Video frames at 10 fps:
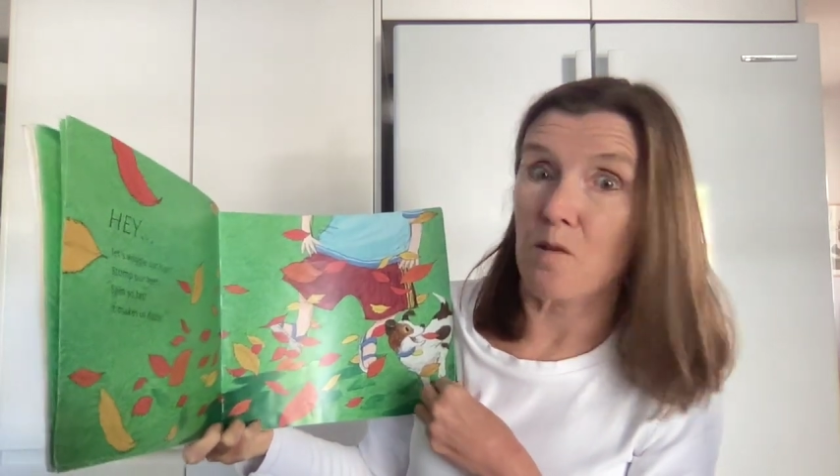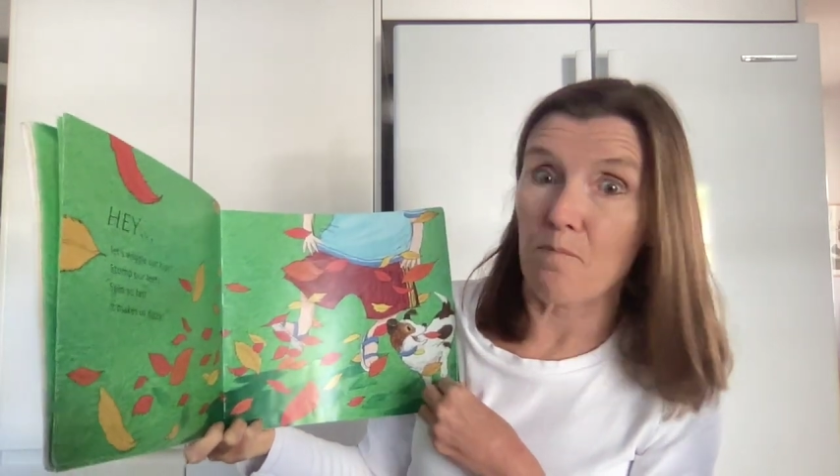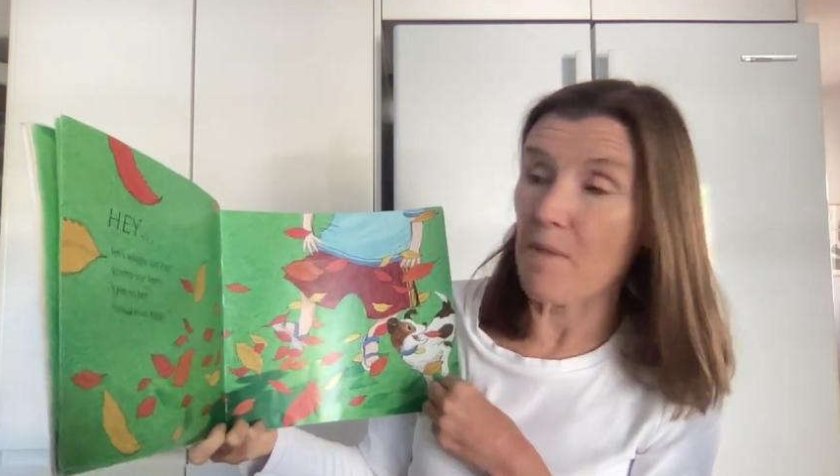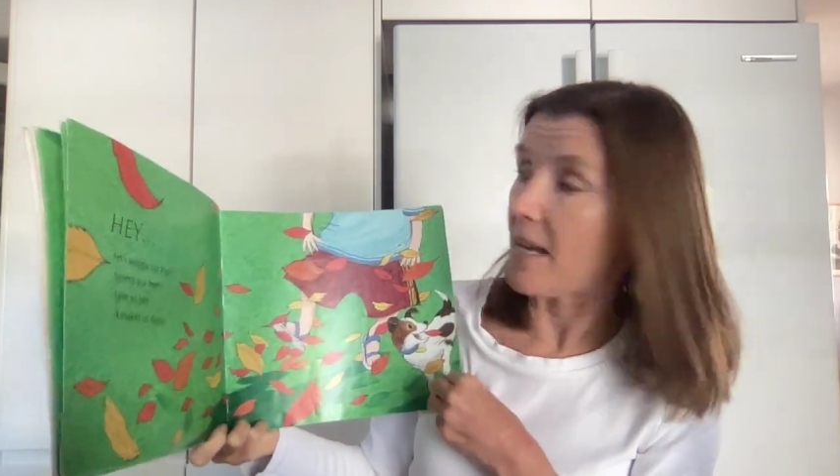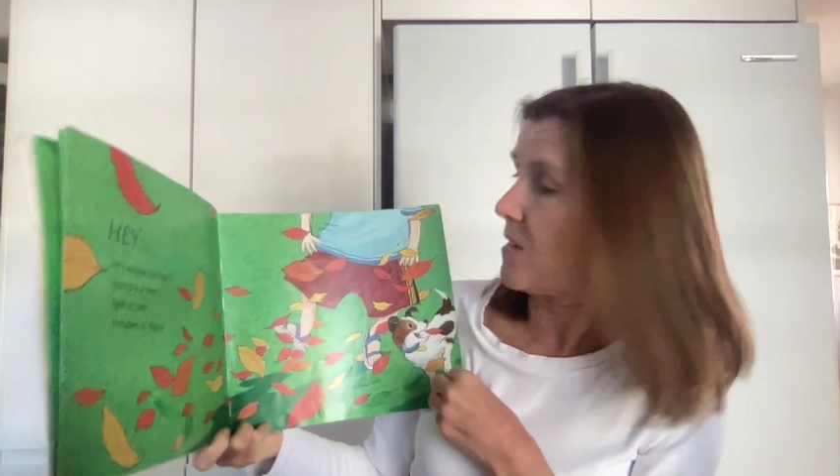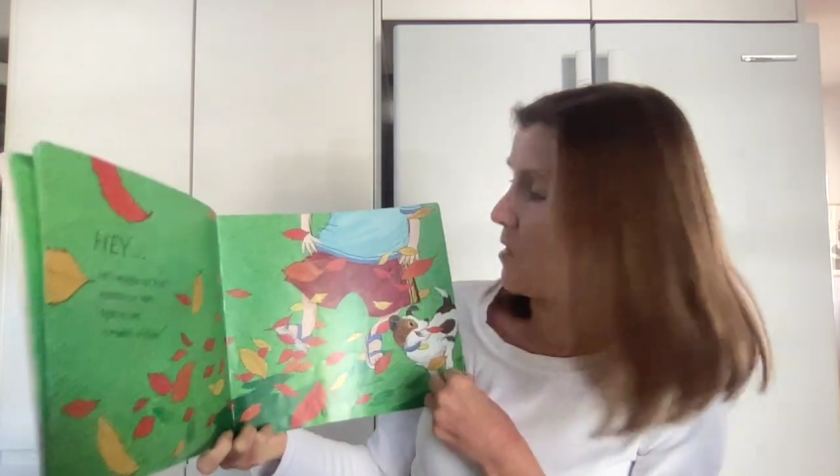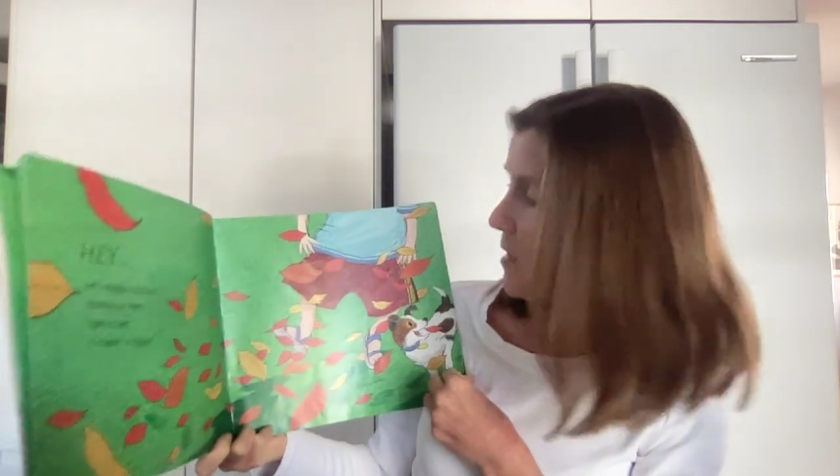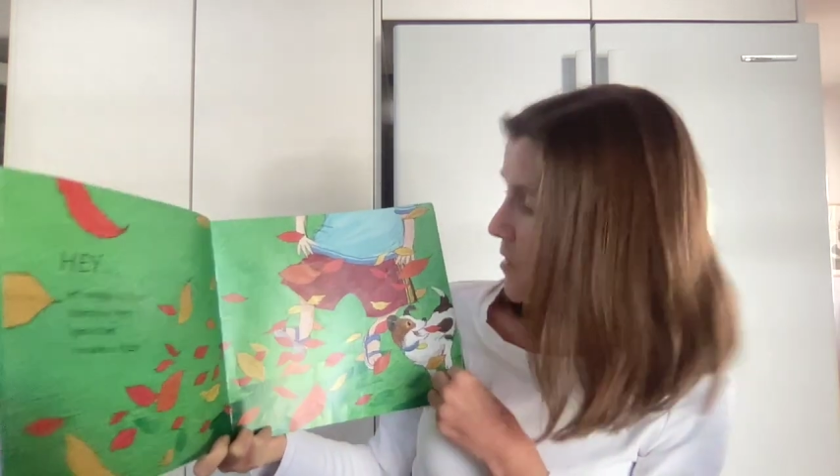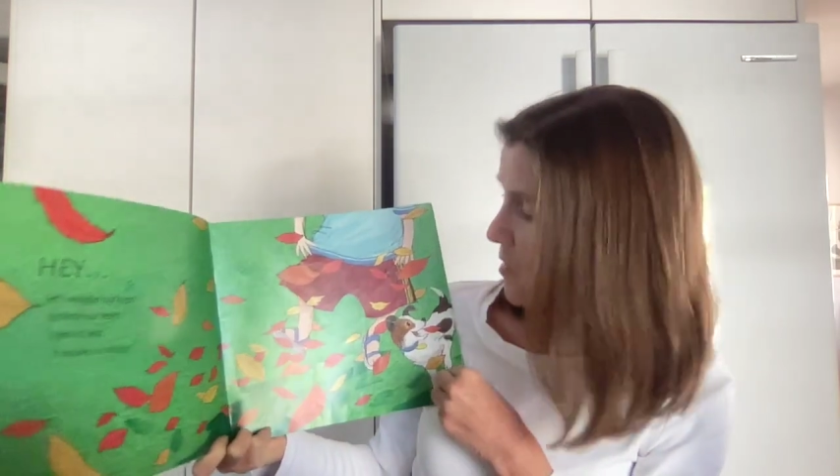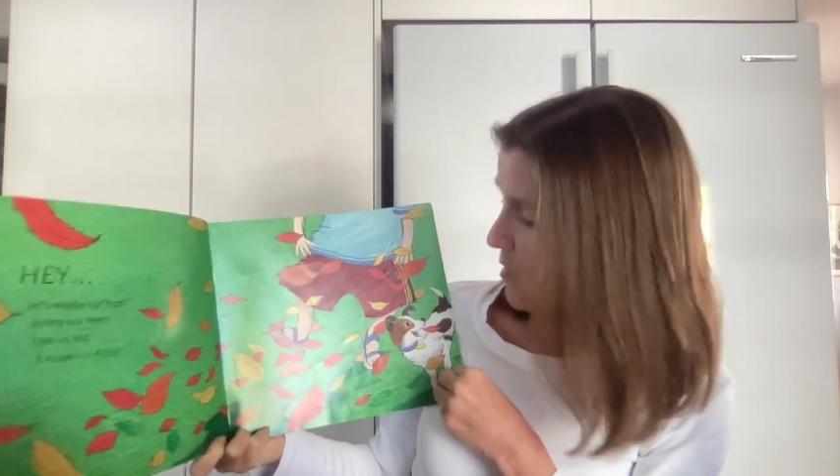it makes
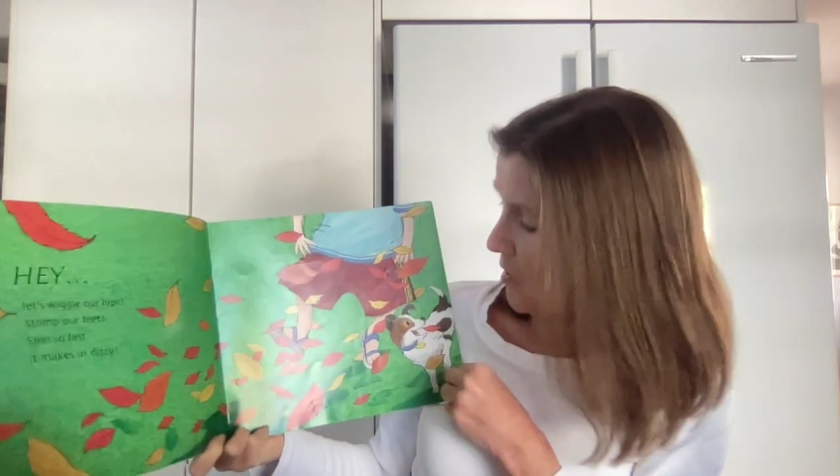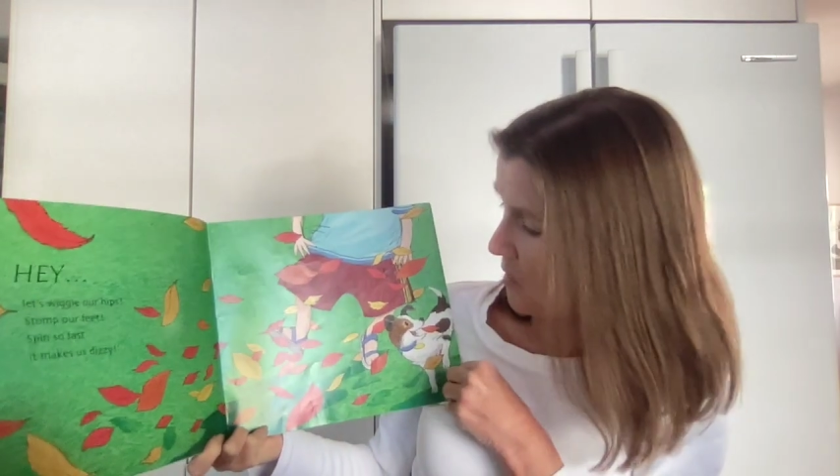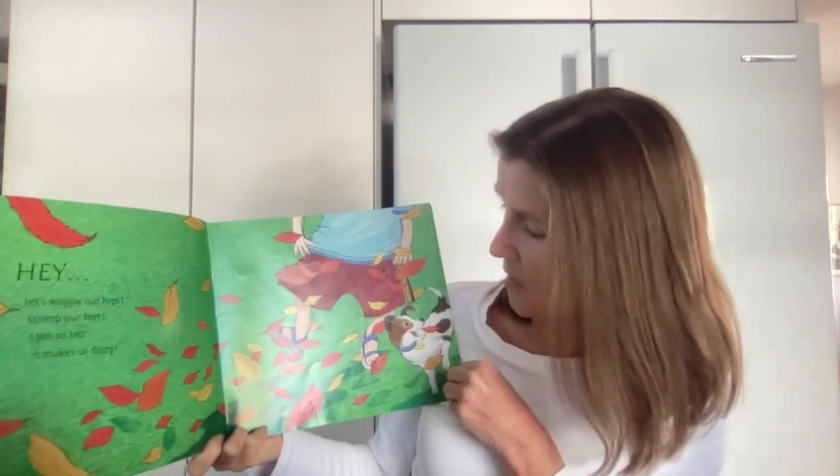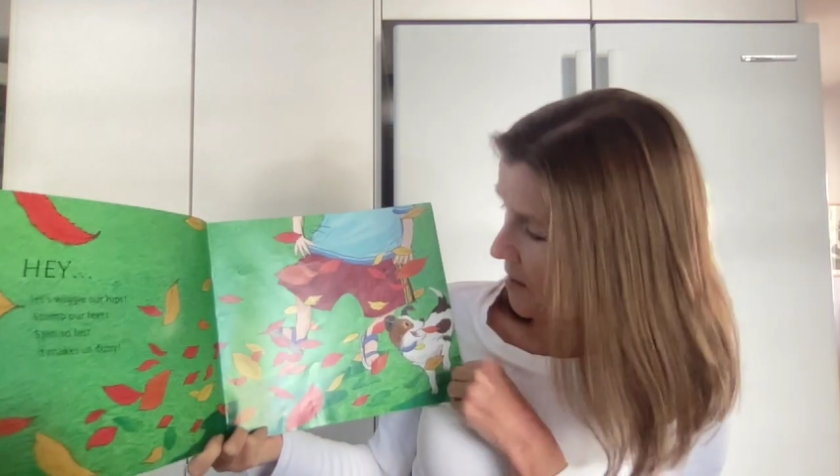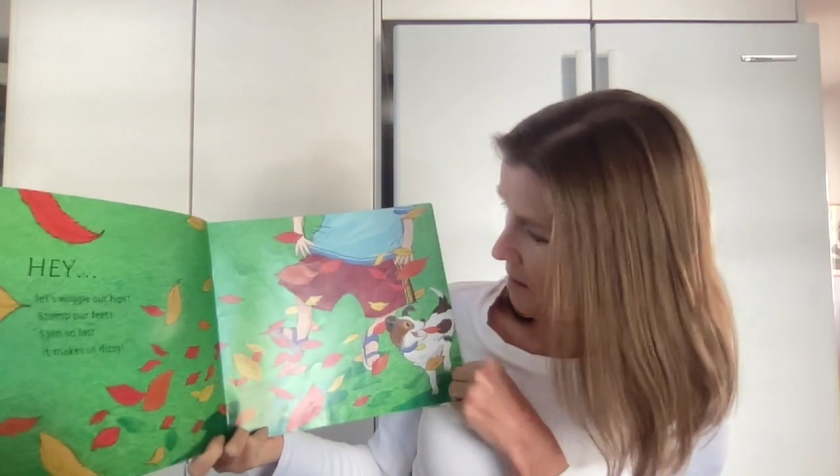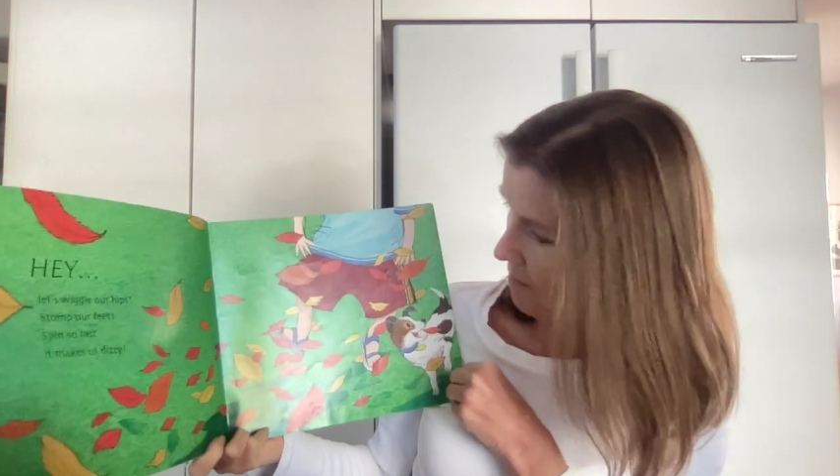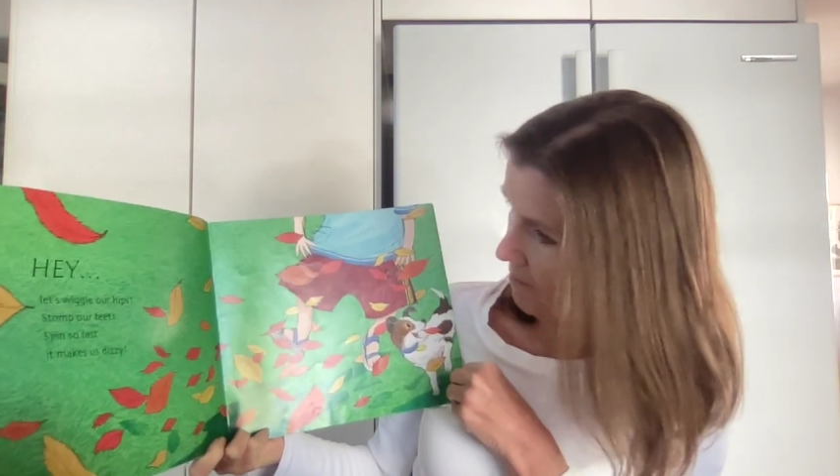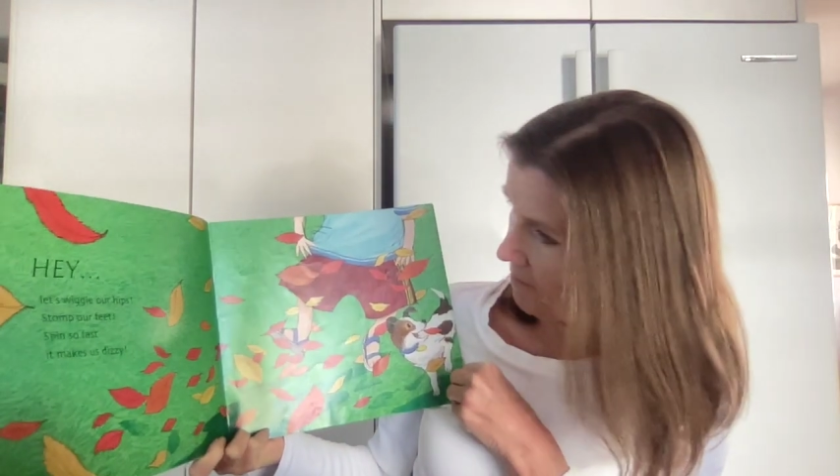us dizzy.